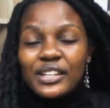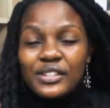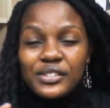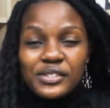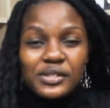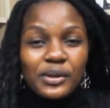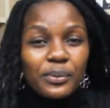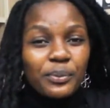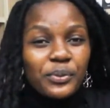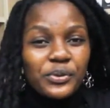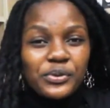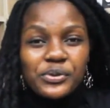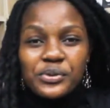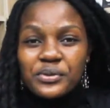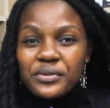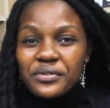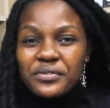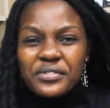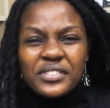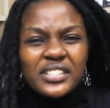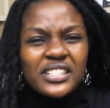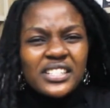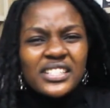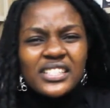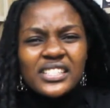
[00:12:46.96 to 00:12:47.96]
you're supposed to
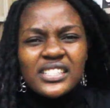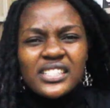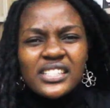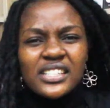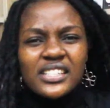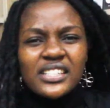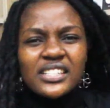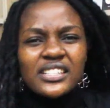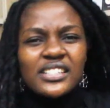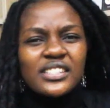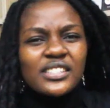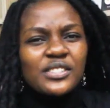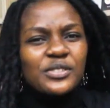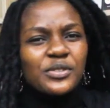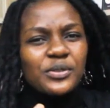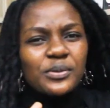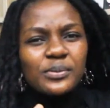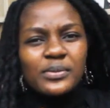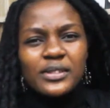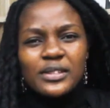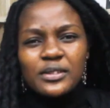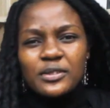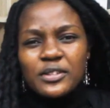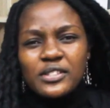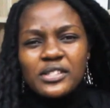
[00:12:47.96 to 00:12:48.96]
finish it
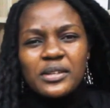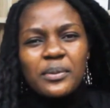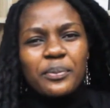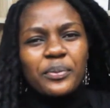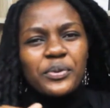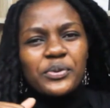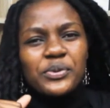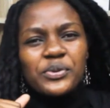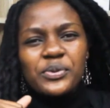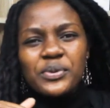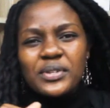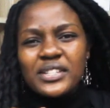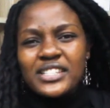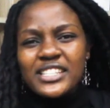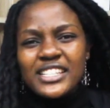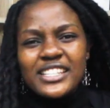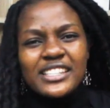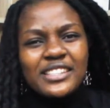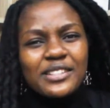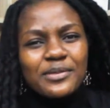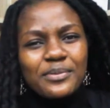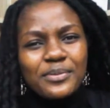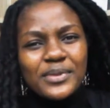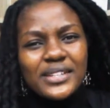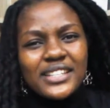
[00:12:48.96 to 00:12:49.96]
or you're supposed to
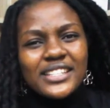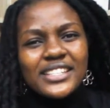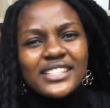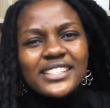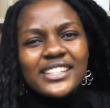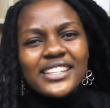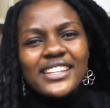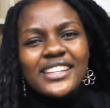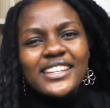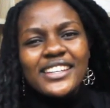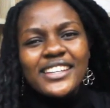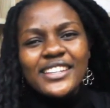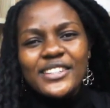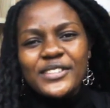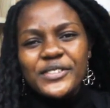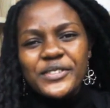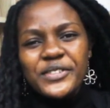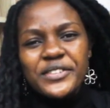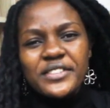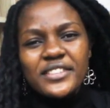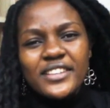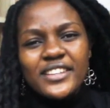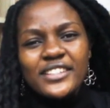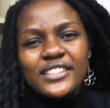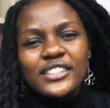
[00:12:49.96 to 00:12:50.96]
attend the meeting and
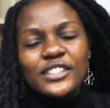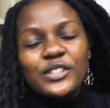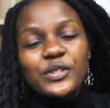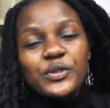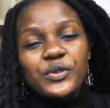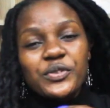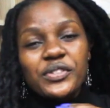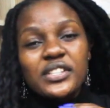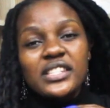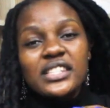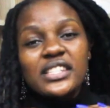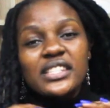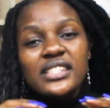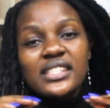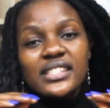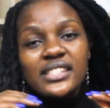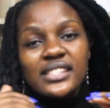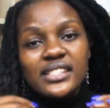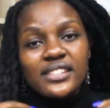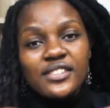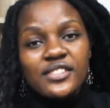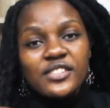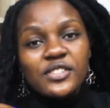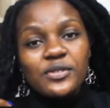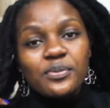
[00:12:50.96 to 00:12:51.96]
all that no this is a
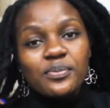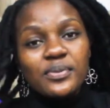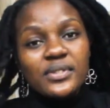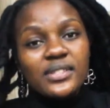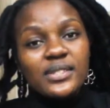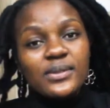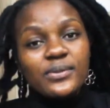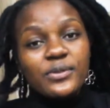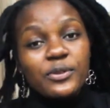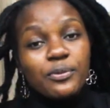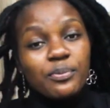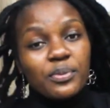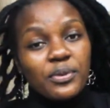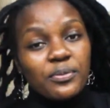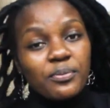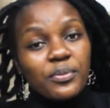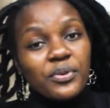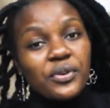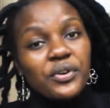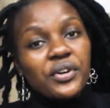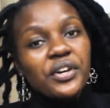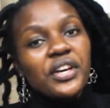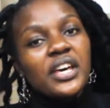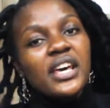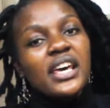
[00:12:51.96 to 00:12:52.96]
safe space for
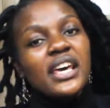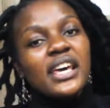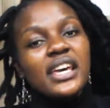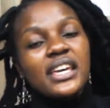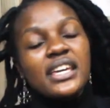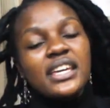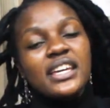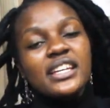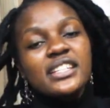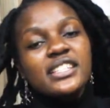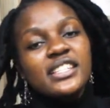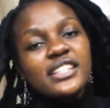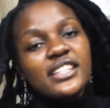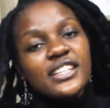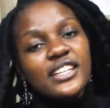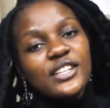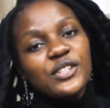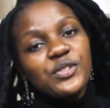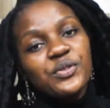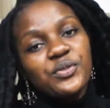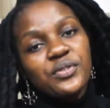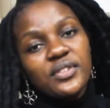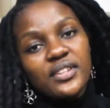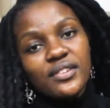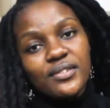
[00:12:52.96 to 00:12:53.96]
people getting
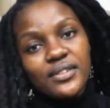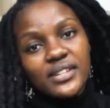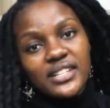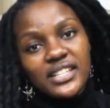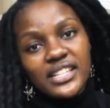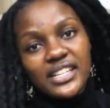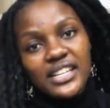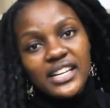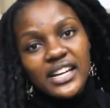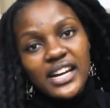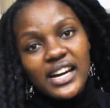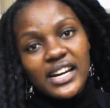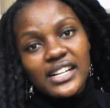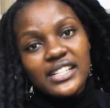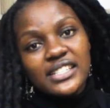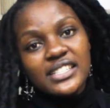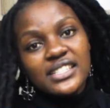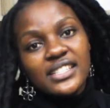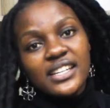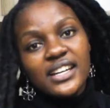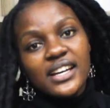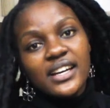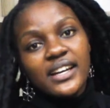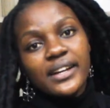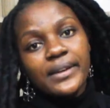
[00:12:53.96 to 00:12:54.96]
into the reading
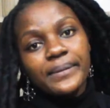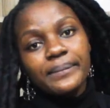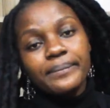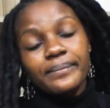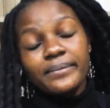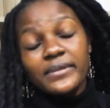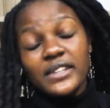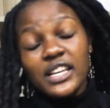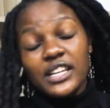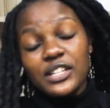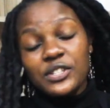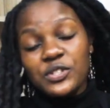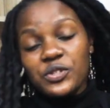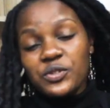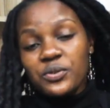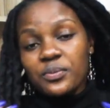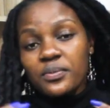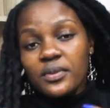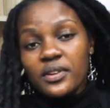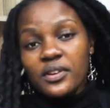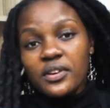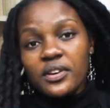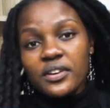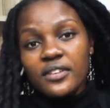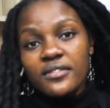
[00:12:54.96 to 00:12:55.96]
culture to
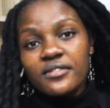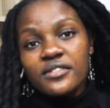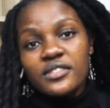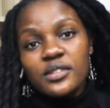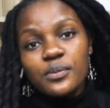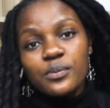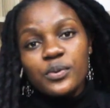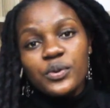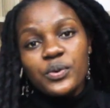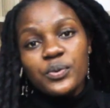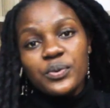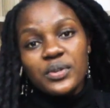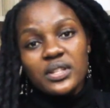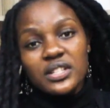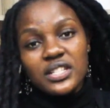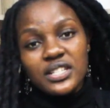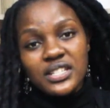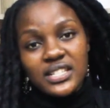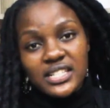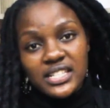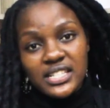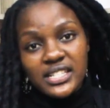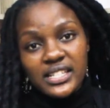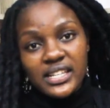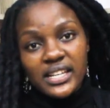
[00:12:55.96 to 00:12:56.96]
be comfortable
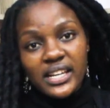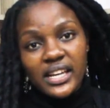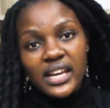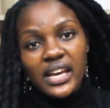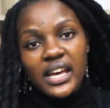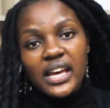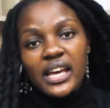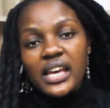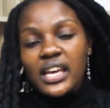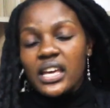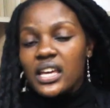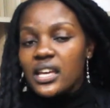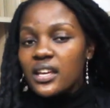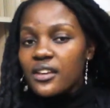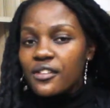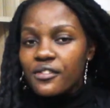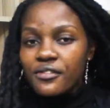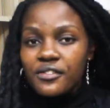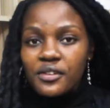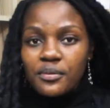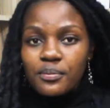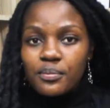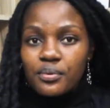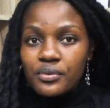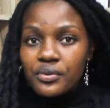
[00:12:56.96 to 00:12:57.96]
with reading
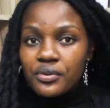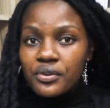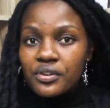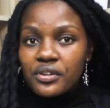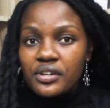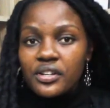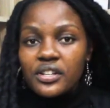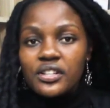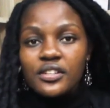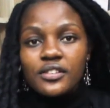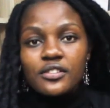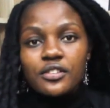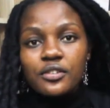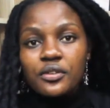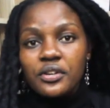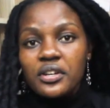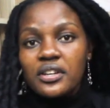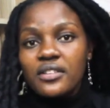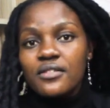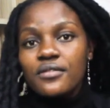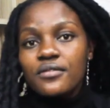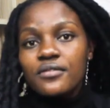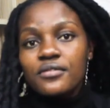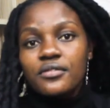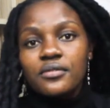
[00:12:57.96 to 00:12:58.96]
if a book you know
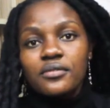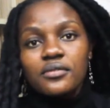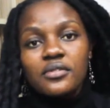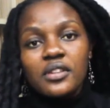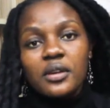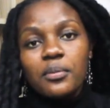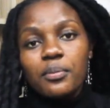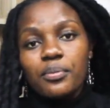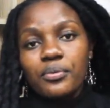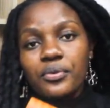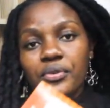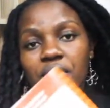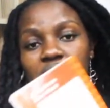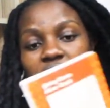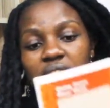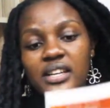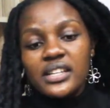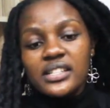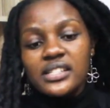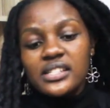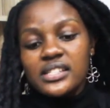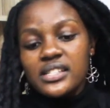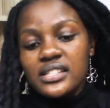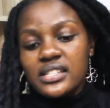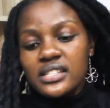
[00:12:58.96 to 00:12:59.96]
if the book
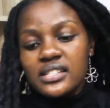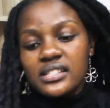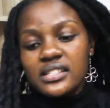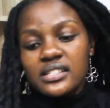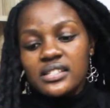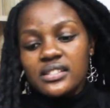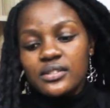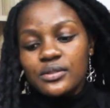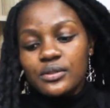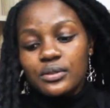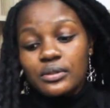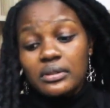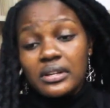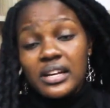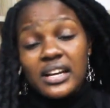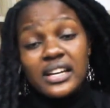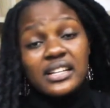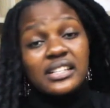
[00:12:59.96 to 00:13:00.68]
isn't you know